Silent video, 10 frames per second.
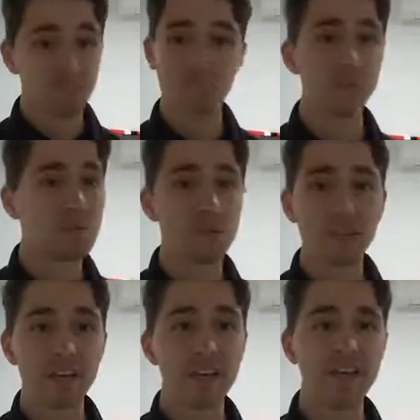Seems to be
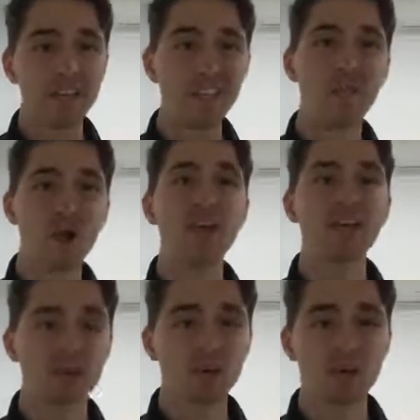the case. In a way,
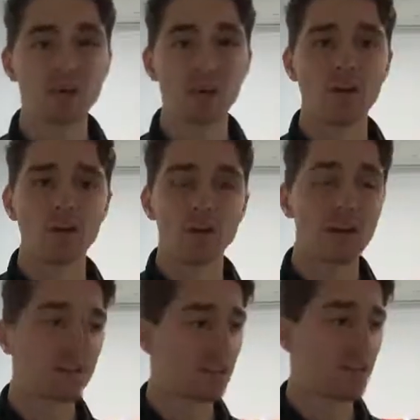that's what I was trying to
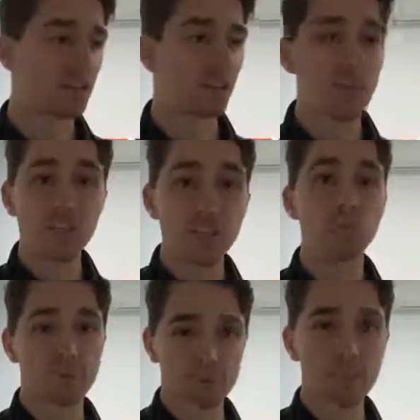say, is that he
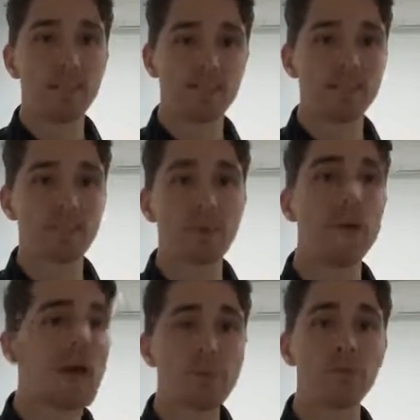just wants to get this game
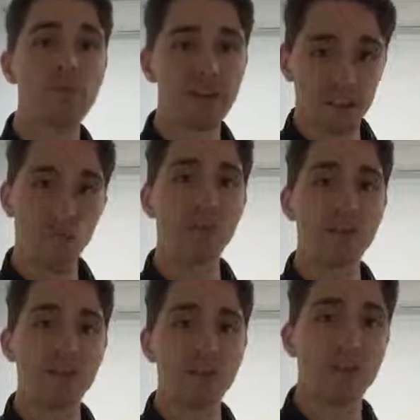out of the way and win
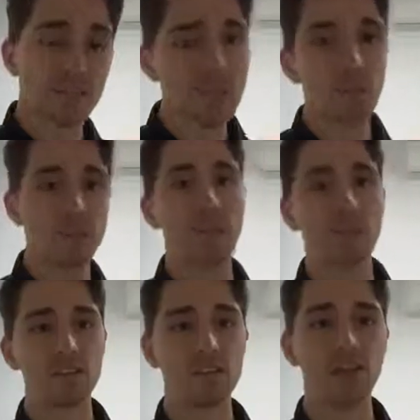it, and then go back
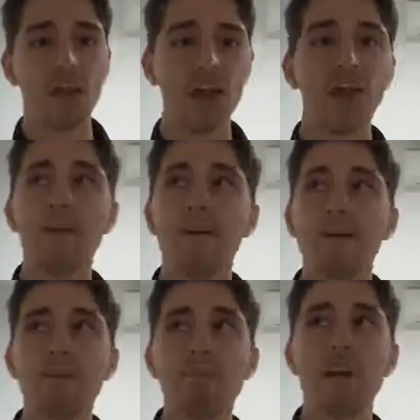to the plan.
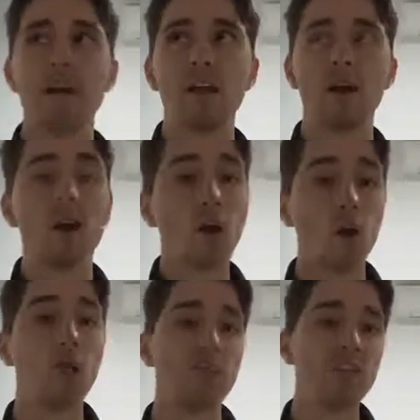But I
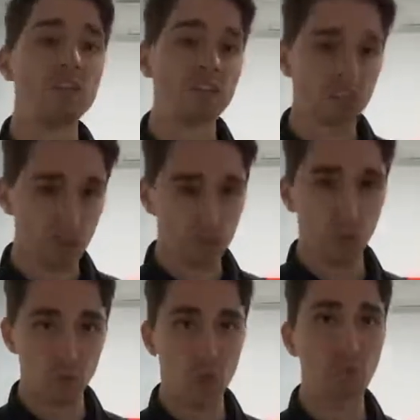hope this isn't a
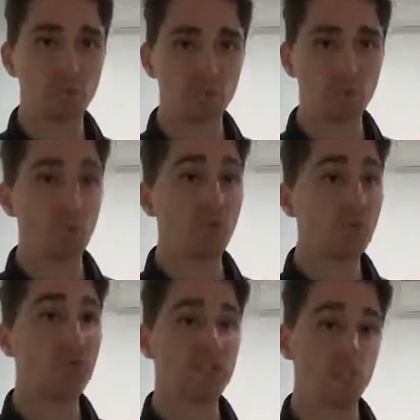short-term sort of
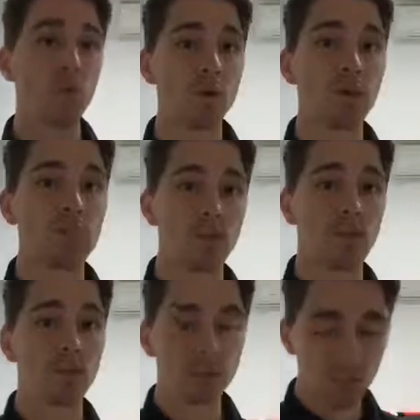fix. I want him to
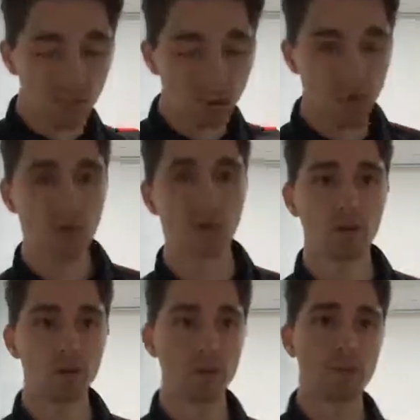still look at the
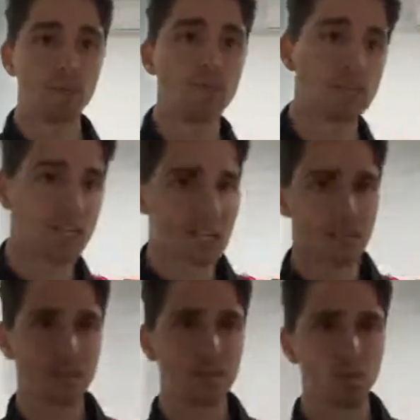long-term, because
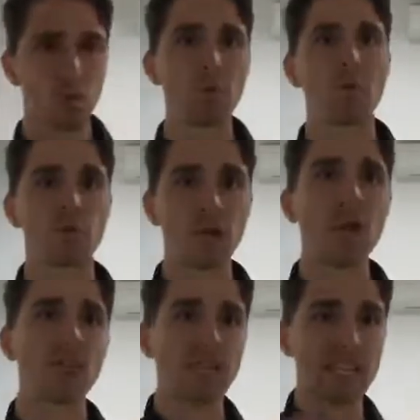that's what we all care about.